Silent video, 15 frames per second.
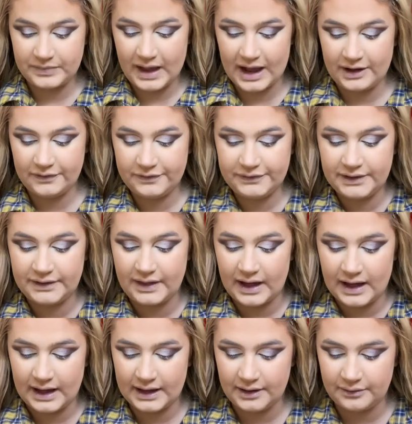after
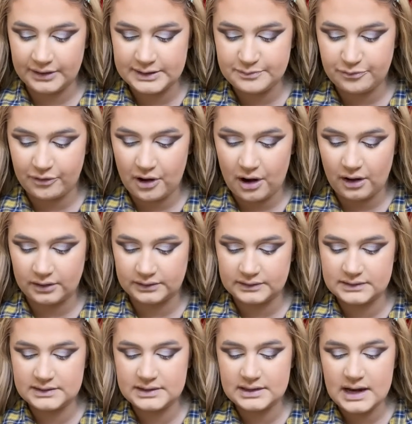that, I always
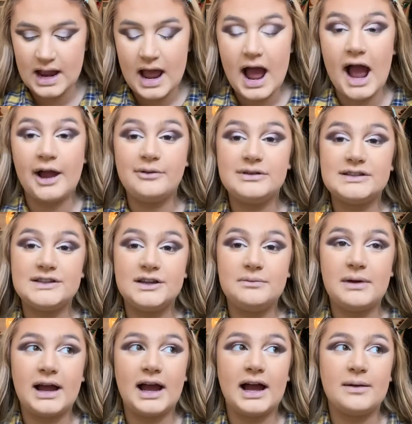bronze. I always do
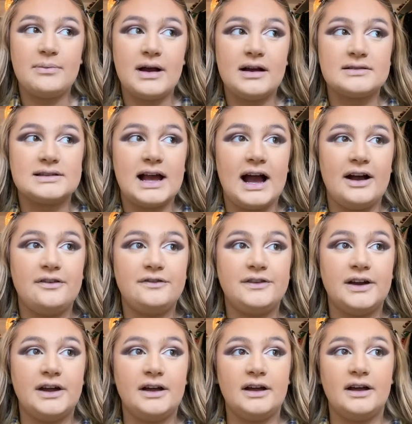my eyebrows
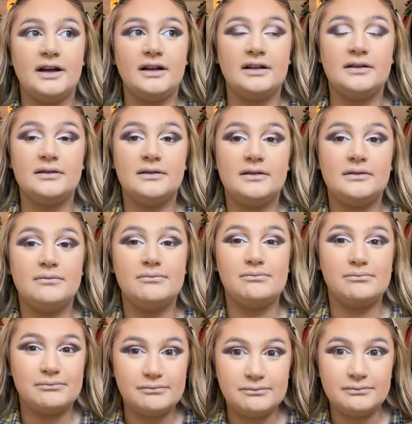after
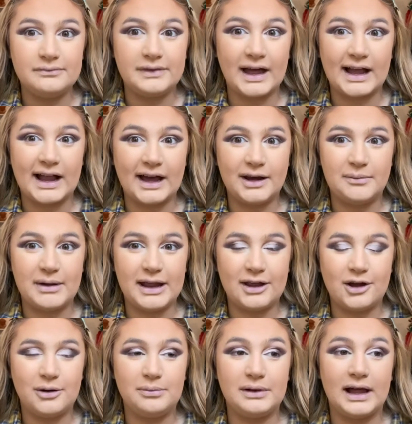that kind of
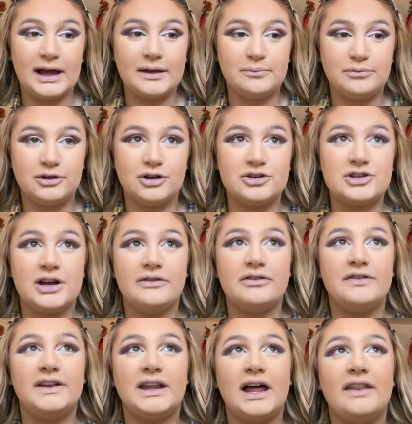makeup, like blush and
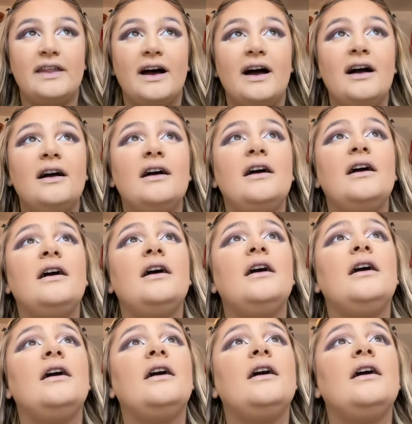everything like that.
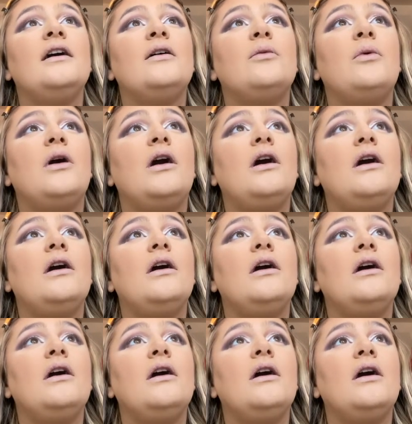What?
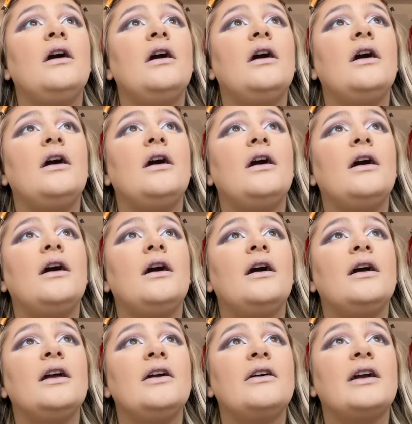Hello.
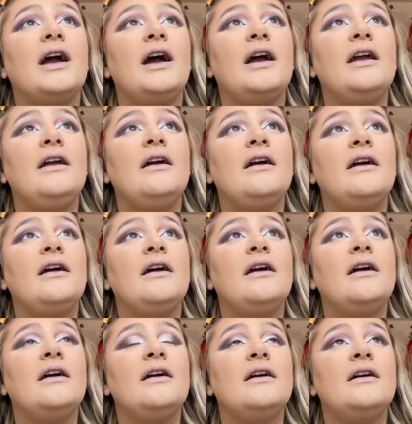You okay?
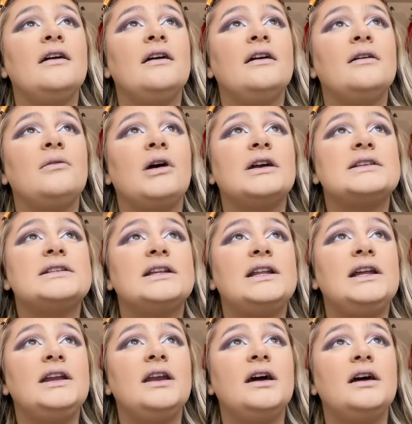Where's
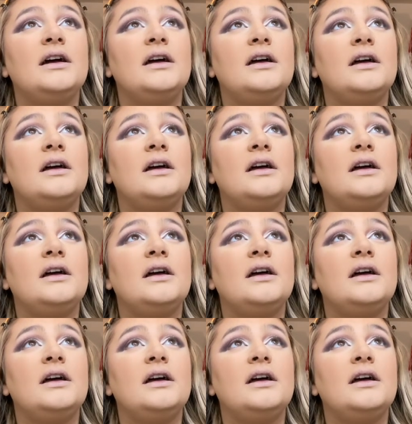Selena?